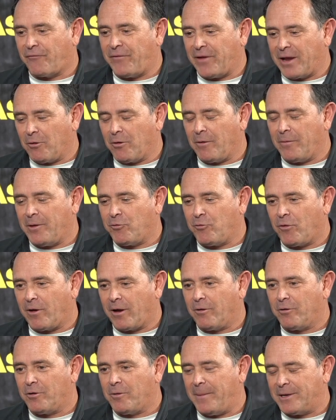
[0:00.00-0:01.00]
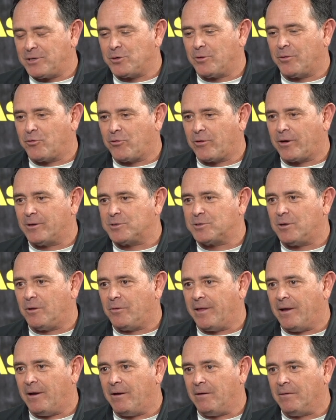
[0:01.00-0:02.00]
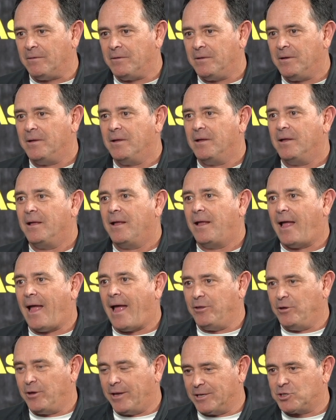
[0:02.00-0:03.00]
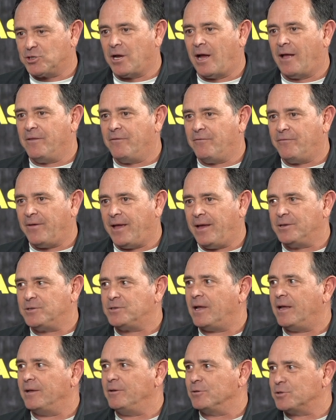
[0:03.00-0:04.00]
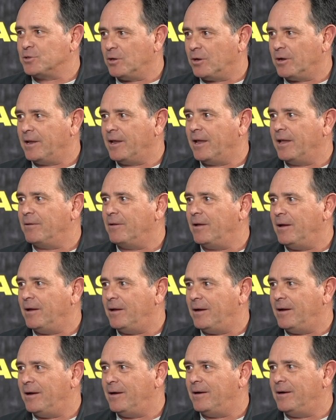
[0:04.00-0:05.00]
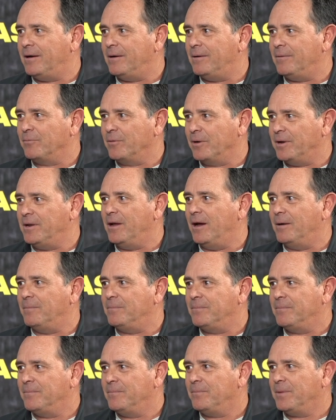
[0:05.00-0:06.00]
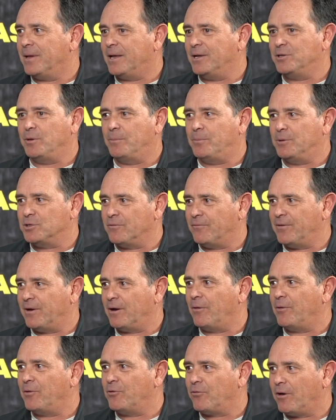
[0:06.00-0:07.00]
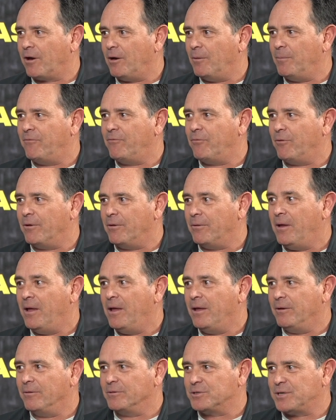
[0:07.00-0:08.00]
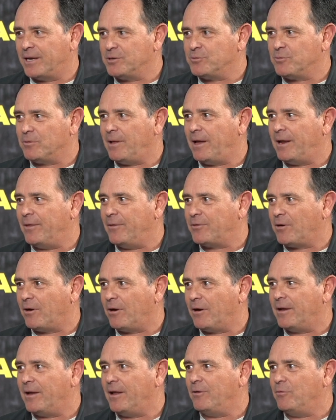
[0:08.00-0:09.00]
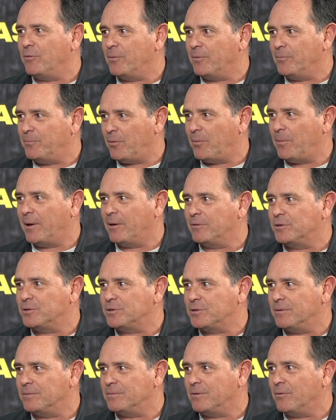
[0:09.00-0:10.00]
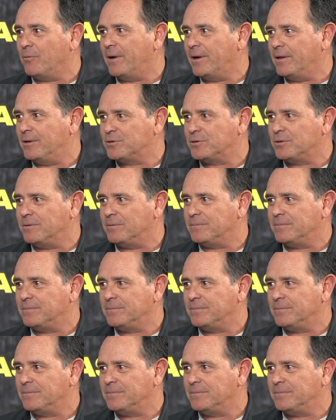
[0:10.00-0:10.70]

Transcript: your finger on the trigger to make sure the trigger's still there, and you get shot in the face, and you're still going to get written up because you put your finger on the trigger before your sights were aligned on the target and you're prepared to shoot, or ready to shoot.